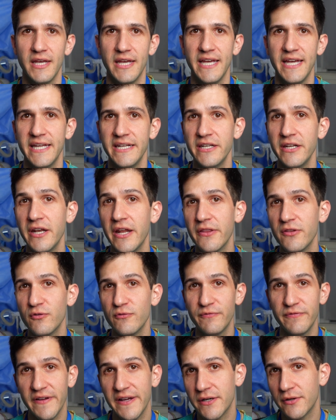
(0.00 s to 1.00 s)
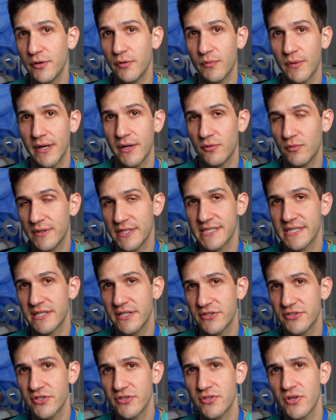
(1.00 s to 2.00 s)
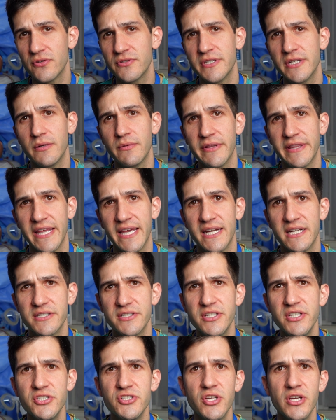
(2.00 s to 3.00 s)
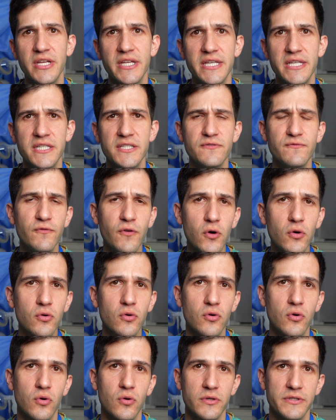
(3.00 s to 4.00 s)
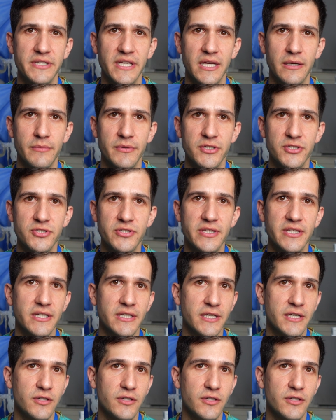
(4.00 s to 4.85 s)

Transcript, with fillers: And another very rare risk that's associated with anesthesia is vocal cord damage that